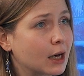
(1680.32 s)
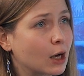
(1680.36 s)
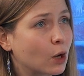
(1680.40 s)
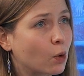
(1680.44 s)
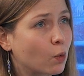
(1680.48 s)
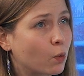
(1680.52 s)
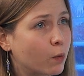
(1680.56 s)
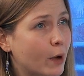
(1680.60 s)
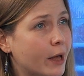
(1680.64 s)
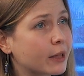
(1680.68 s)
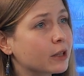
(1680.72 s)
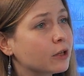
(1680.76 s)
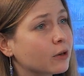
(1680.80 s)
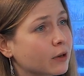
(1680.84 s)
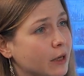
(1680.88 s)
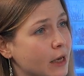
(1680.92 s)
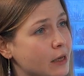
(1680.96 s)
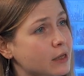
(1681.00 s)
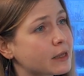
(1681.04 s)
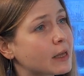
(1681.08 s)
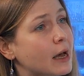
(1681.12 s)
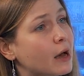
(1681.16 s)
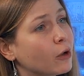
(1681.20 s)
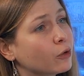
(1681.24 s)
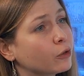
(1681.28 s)
when you
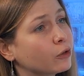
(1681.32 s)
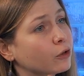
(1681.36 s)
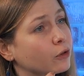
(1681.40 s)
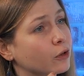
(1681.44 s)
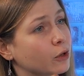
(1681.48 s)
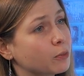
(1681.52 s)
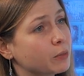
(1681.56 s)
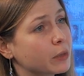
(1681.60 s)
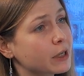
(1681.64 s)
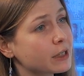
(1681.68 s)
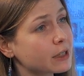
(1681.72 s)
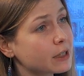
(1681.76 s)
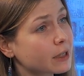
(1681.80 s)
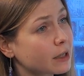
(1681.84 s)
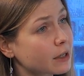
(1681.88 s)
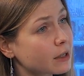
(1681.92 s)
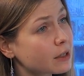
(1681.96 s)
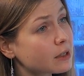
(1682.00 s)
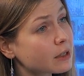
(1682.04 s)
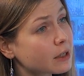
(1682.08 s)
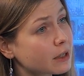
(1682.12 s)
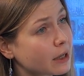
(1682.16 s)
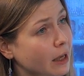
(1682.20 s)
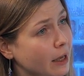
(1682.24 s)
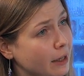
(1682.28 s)
get out to the
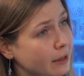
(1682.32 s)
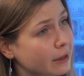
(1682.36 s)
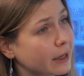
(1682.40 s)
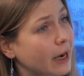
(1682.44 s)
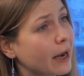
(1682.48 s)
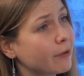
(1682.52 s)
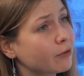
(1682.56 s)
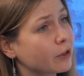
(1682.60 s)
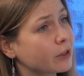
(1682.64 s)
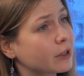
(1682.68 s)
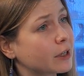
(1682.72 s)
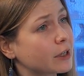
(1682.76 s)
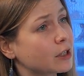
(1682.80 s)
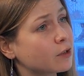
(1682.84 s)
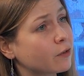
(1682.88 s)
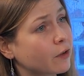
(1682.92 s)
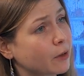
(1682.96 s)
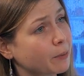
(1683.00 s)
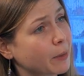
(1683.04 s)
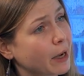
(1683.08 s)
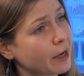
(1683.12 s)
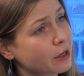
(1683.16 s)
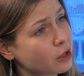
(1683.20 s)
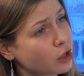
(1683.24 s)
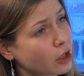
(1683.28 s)
business and drive the
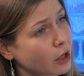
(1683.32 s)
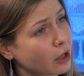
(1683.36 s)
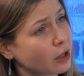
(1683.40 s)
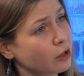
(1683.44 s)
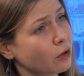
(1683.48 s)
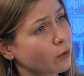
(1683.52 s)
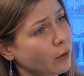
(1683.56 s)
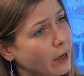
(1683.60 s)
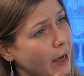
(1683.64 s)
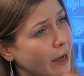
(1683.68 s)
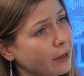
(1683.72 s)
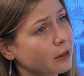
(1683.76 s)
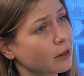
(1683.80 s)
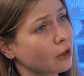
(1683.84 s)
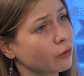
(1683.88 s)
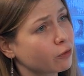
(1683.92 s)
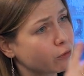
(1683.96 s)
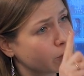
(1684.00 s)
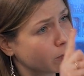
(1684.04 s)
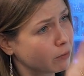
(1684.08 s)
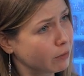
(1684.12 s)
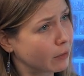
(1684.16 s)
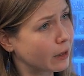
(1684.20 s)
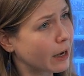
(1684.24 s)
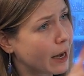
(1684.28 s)
transformation, you kind of
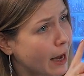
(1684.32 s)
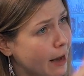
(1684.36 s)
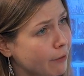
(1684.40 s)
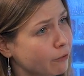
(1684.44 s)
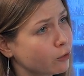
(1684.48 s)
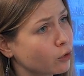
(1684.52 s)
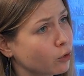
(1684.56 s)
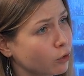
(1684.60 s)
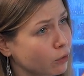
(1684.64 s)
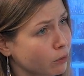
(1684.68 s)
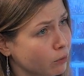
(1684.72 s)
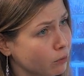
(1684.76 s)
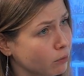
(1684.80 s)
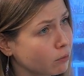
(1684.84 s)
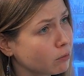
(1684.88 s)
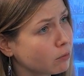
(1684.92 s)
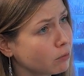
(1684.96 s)
have to